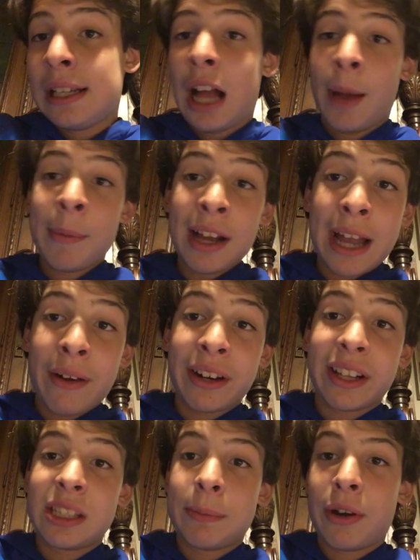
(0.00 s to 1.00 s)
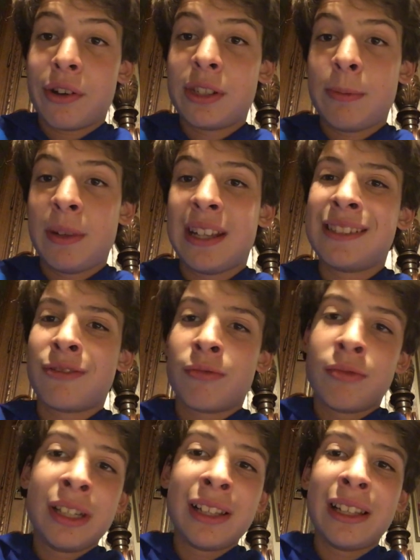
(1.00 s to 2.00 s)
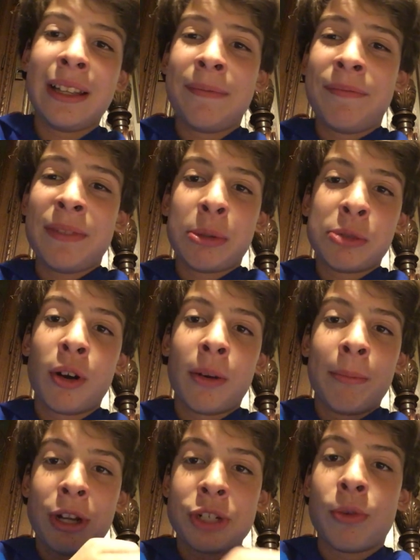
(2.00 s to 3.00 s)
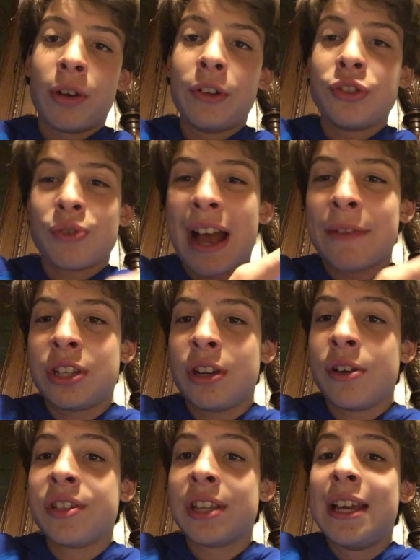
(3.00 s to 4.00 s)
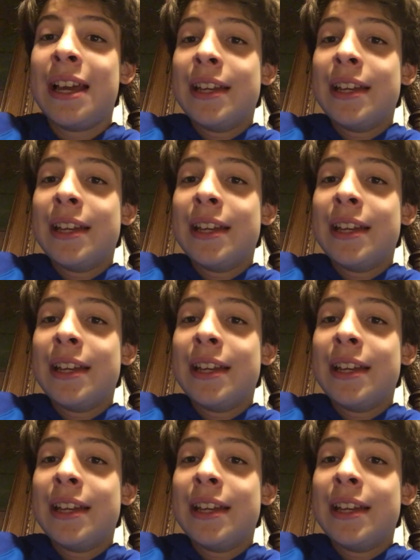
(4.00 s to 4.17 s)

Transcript: I'm not counting Conspiracy because it was much more of a draft series,